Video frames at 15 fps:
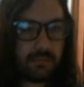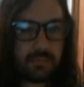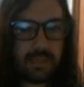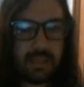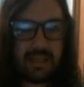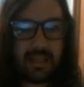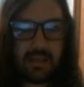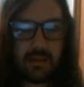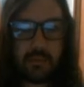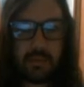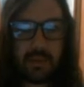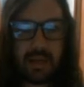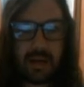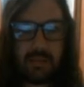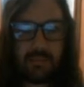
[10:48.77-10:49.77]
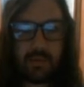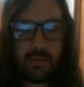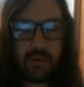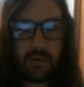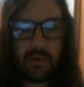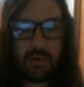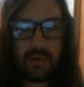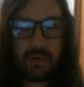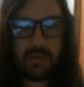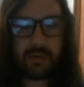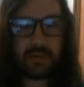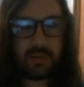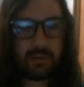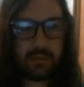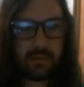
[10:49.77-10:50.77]
and then you will have to go
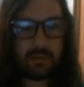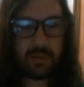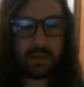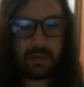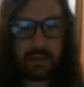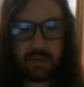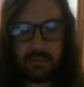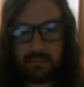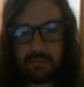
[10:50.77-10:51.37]
into the